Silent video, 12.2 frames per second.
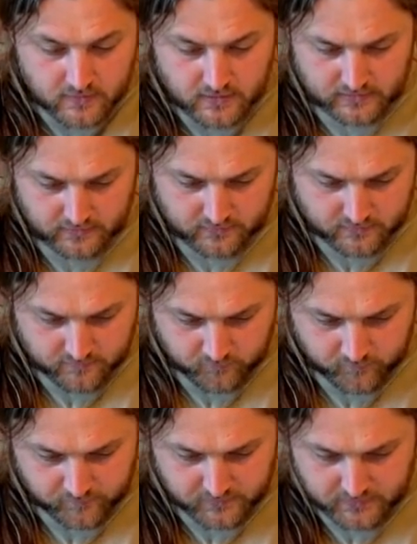Again,
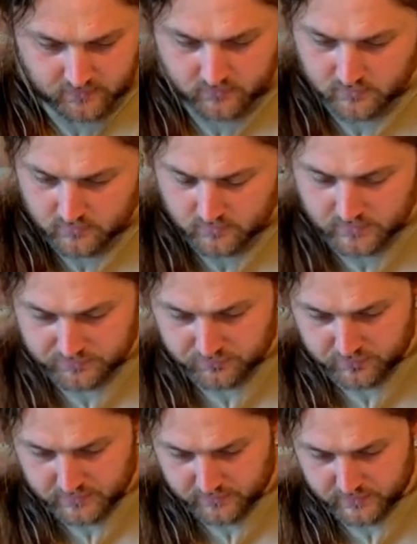this will
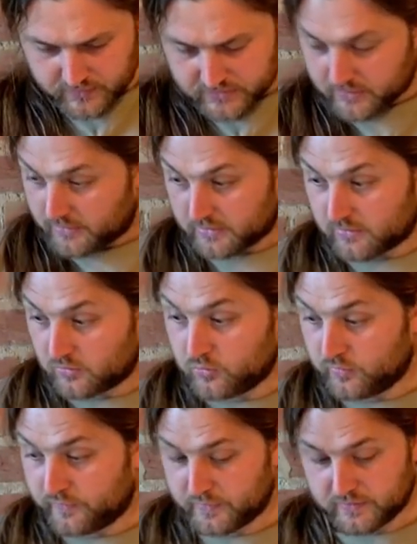be the first time in a
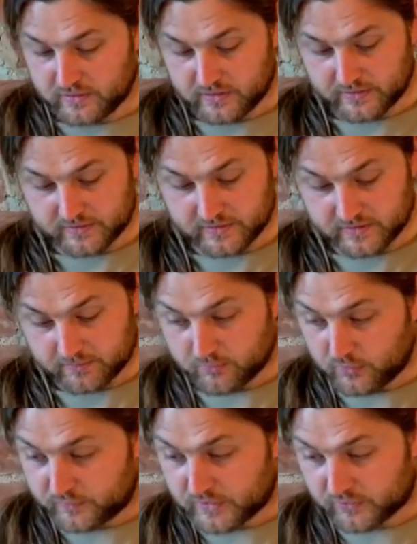good fifty years this has moved